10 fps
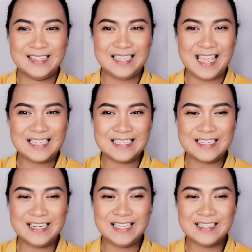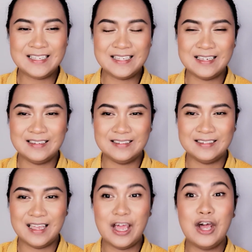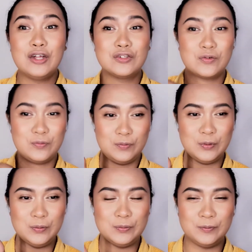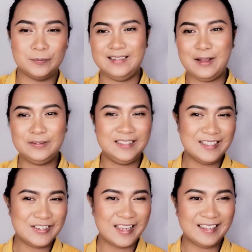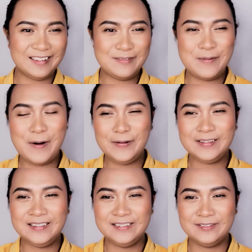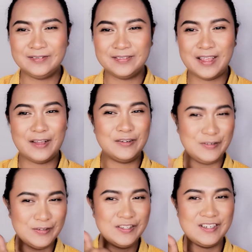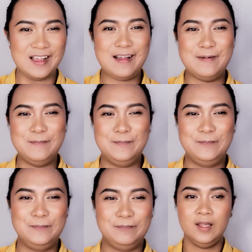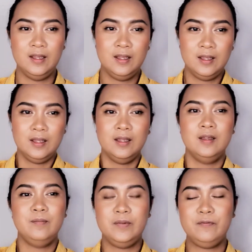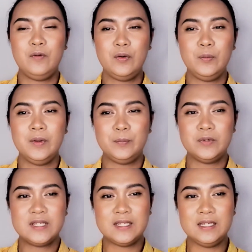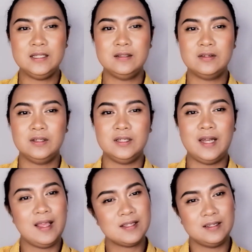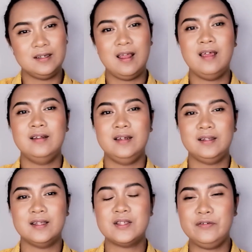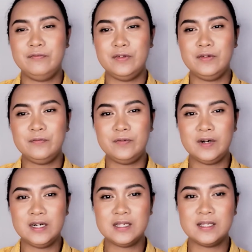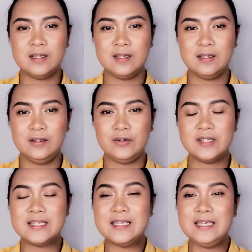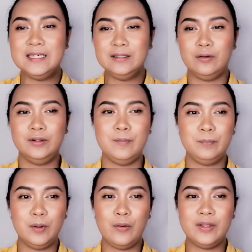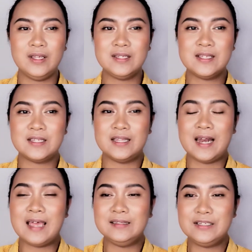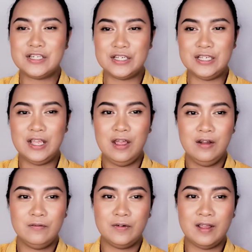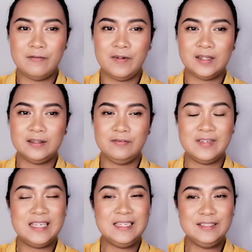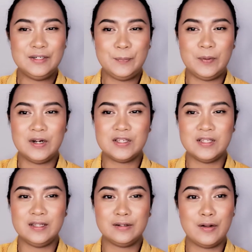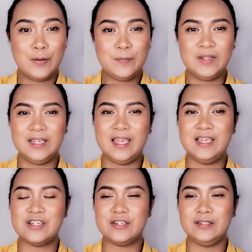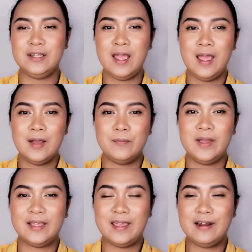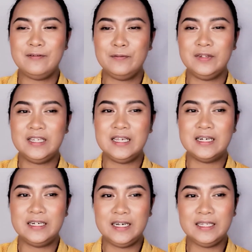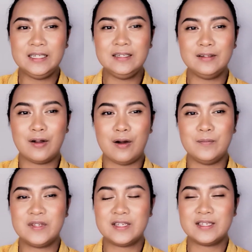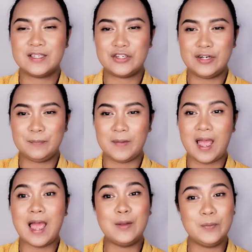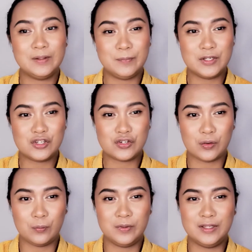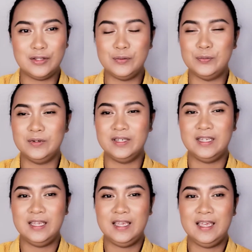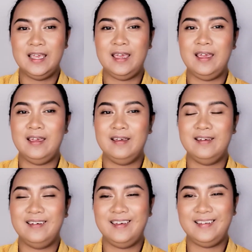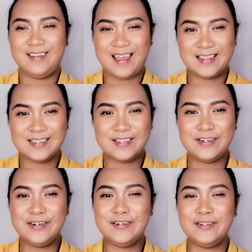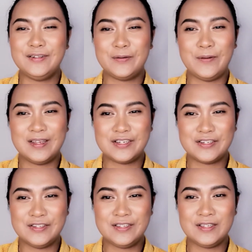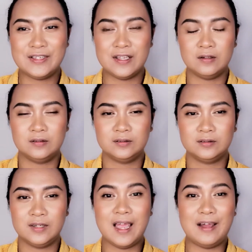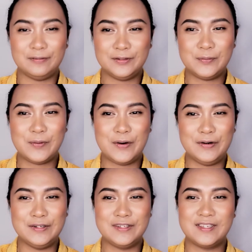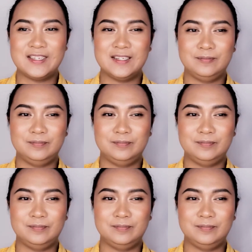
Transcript: The answer is true. Now, did you get them all? Good job! Before we proceed to the lesson, let us review first your skill on employing strategy for effective interpersonal communication by carefully reading the comic strip I will be showing you, and answer the questions afterwards.